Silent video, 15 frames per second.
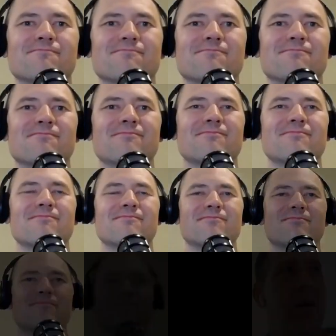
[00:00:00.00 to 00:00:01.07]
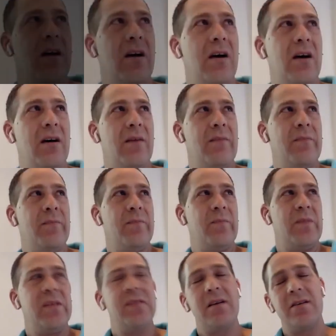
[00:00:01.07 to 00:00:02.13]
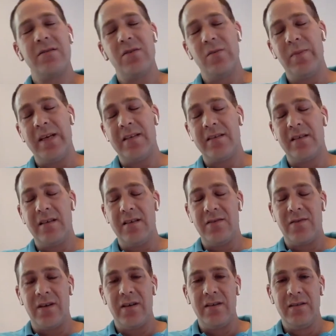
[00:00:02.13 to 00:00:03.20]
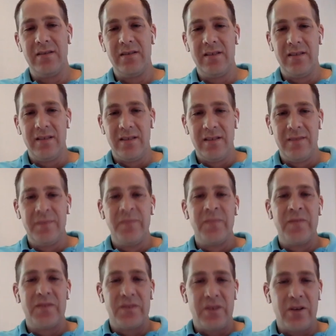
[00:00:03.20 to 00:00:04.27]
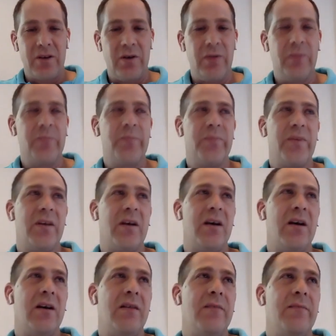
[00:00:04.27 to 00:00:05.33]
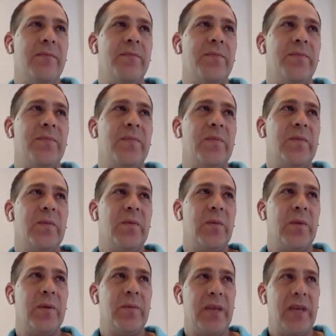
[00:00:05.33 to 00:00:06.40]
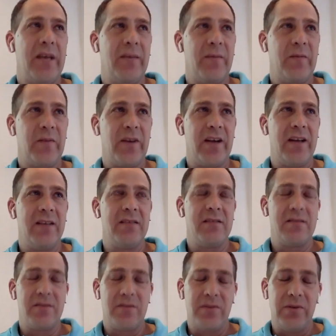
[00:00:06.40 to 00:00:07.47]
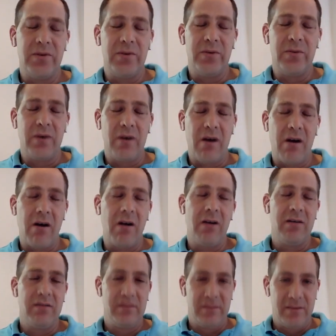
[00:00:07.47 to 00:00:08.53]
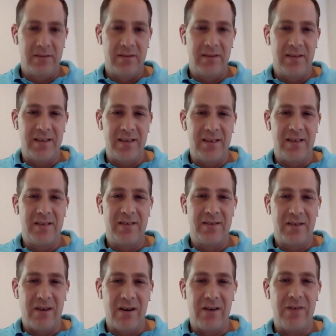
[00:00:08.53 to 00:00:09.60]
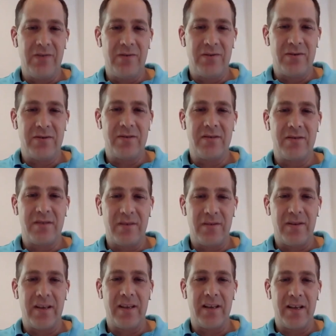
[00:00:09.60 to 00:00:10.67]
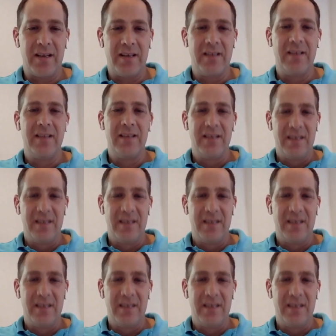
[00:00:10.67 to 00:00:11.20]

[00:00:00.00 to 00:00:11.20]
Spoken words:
Yep. So he's also based in Israel. So we became friends through R and R users and stuff like that.